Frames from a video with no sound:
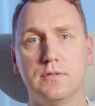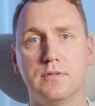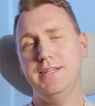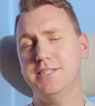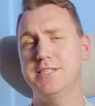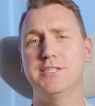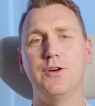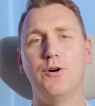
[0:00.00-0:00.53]

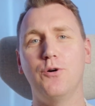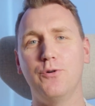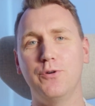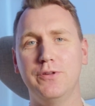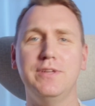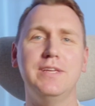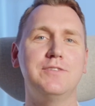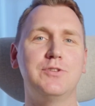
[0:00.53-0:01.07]
And so
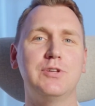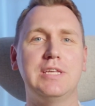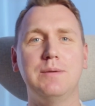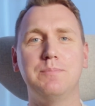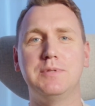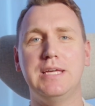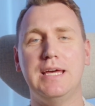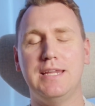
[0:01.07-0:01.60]
you need to
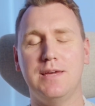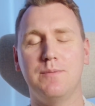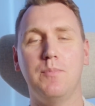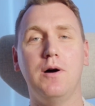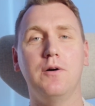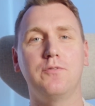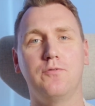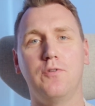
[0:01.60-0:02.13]
keep data
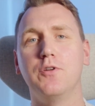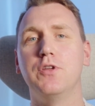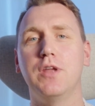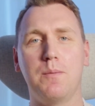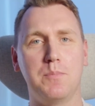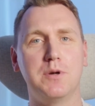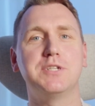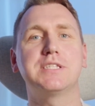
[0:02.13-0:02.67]
about phone
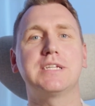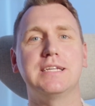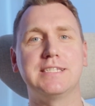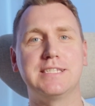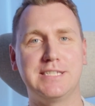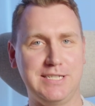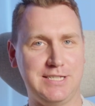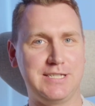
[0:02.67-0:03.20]
numbers
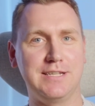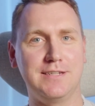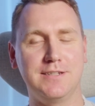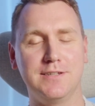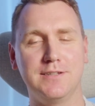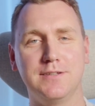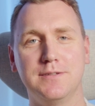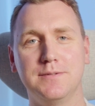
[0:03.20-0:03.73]
consistent.
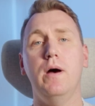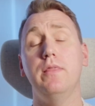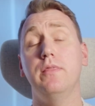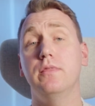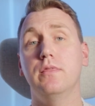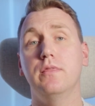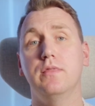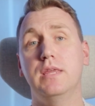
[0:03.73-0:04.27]

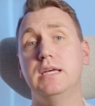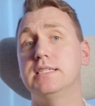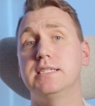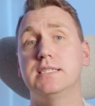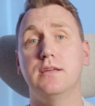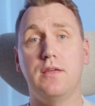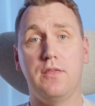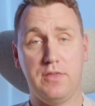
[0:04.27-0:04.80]
When
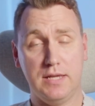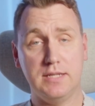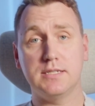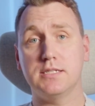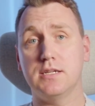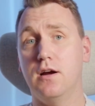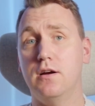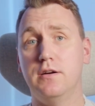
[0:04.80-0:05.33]
these
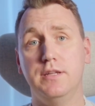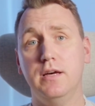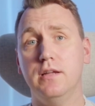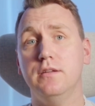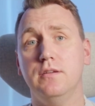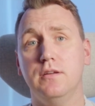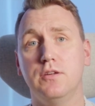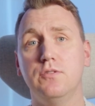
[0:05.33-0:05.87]
things are
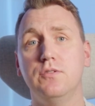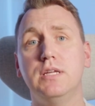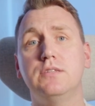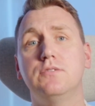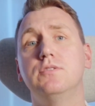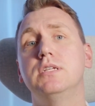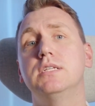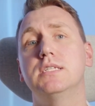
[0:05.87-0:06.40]
done, you
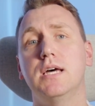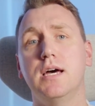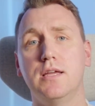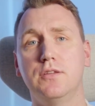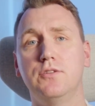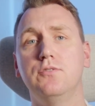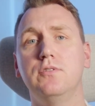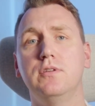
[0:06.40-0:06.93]
need to
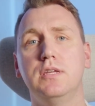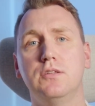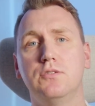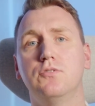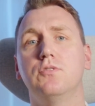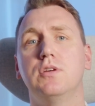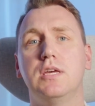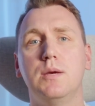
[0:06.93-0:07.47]
decide, do you
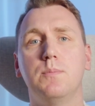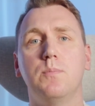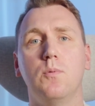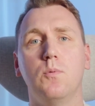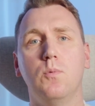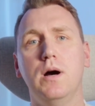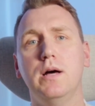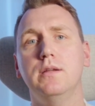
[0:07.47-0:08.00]
need to keep
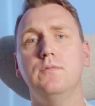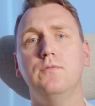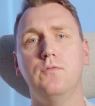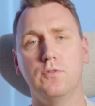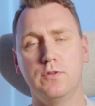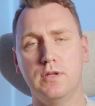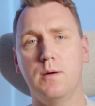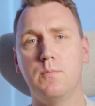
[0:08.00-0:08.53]
one
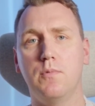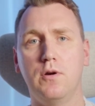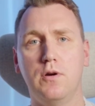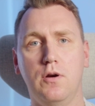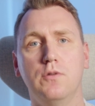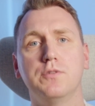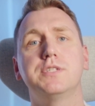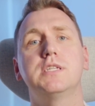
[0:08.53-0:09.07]
phone
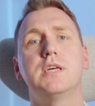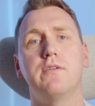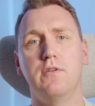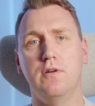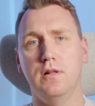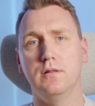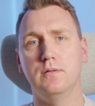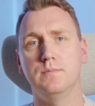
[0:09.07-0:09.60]
number or
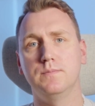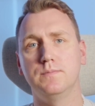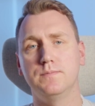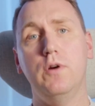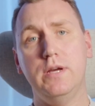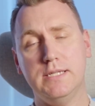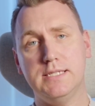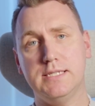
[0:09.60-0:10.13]
several?
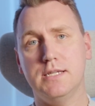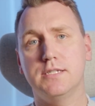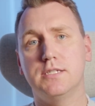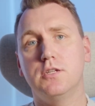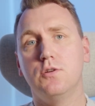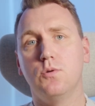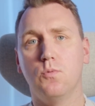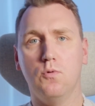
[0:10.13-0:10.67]
For
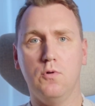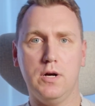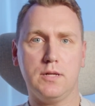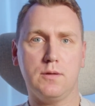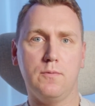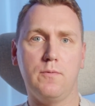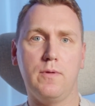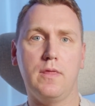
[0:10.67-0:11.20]
instance, you
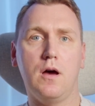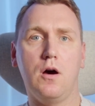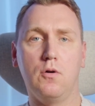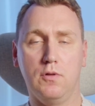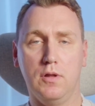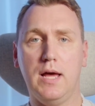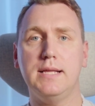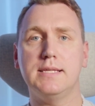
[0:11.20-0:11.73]
work with
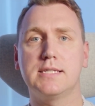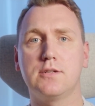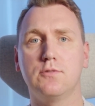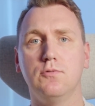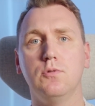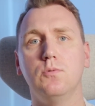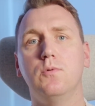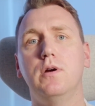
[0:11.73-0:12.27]
online
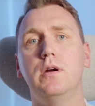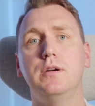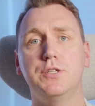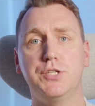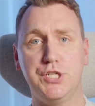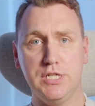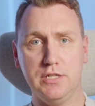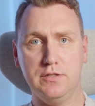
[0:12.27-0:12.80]
school where
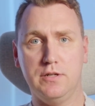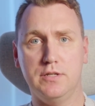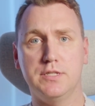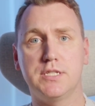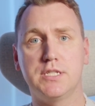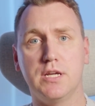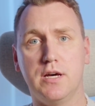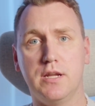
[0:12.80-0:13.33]
children
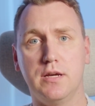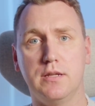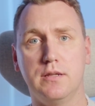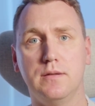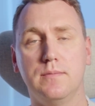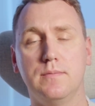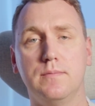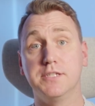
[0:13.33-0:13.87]
studied.
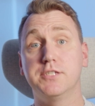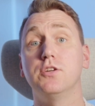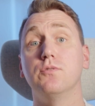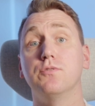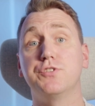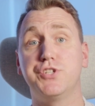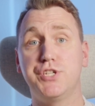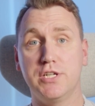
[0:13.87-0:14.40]
And
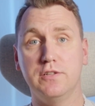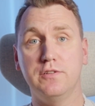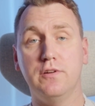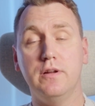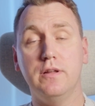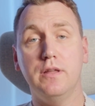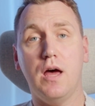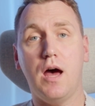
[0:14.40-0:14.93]
so
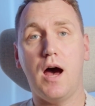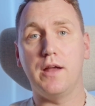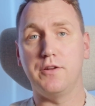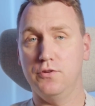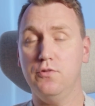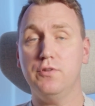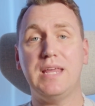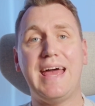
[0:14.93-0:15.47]
children are
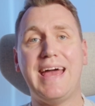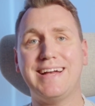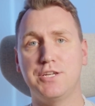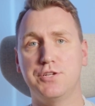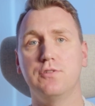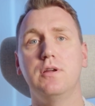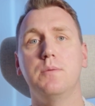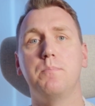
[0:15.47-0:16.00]
not
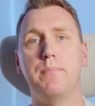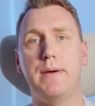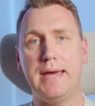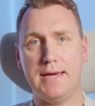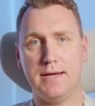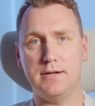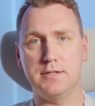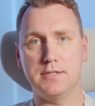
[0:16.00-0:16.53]
actually
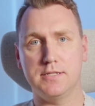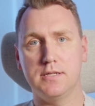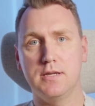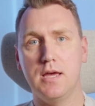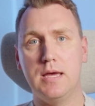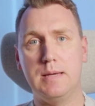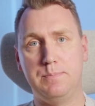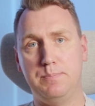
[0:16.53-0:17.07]
payers.
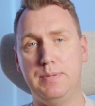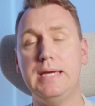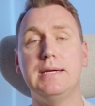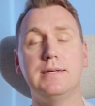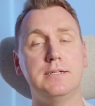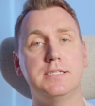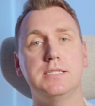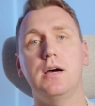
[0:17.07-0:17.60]

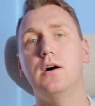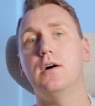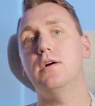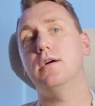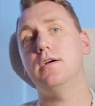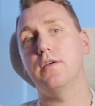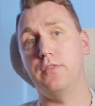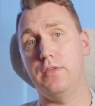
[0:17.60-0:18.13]
Payers
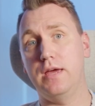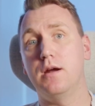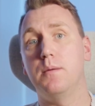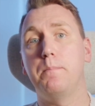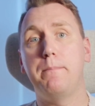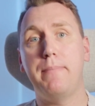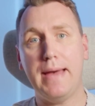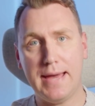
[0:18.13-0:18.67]
are
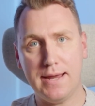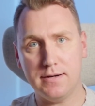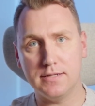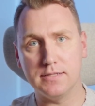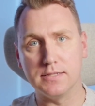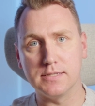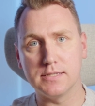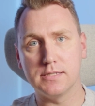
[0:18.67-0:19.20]
their
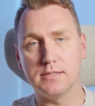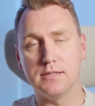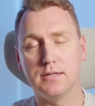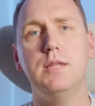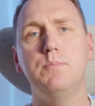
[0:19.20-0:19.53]
parents.